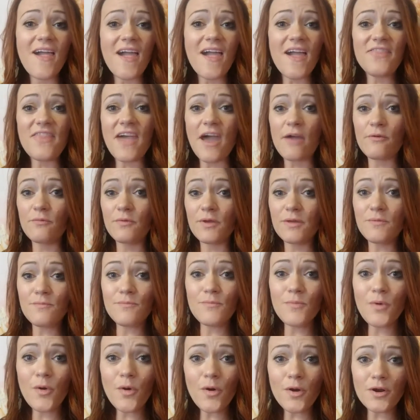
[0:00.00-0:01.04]
and that
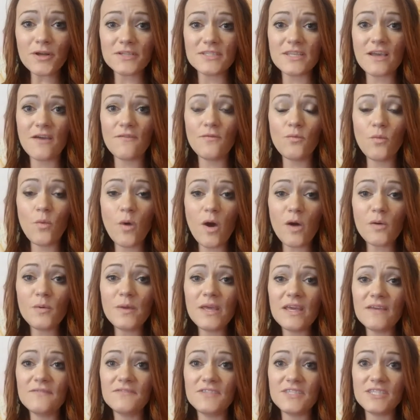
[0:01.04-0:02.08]
remorse of what
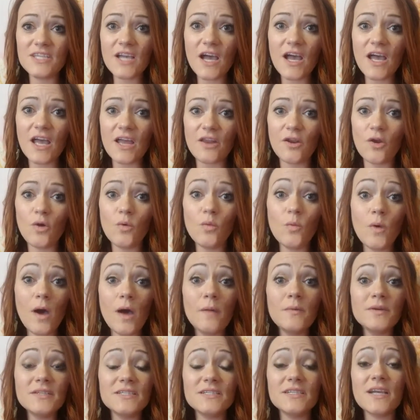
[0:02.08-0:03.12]
we have done or
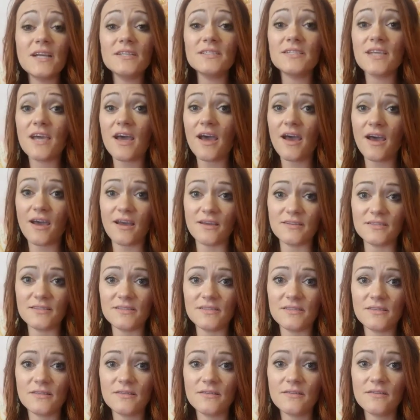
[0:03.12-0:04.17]
what was done to
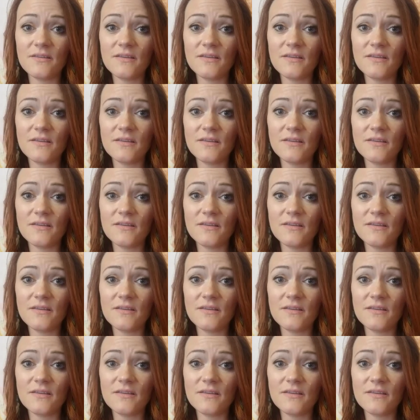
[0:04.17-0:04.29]
us